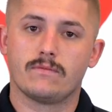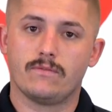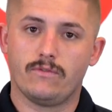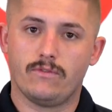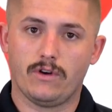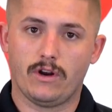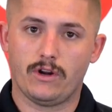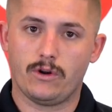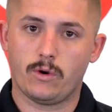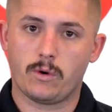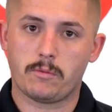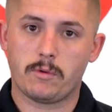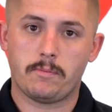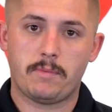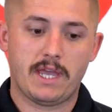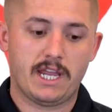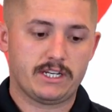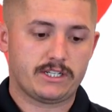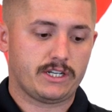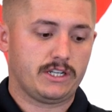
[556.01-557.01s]
For our normal
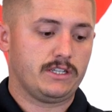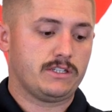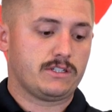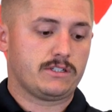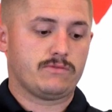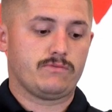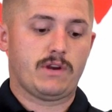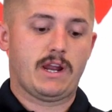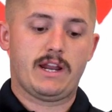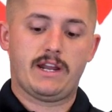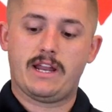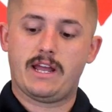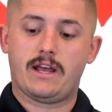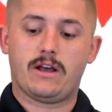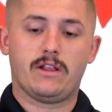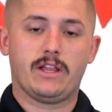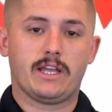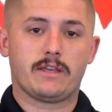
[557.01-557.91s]
patients, right now,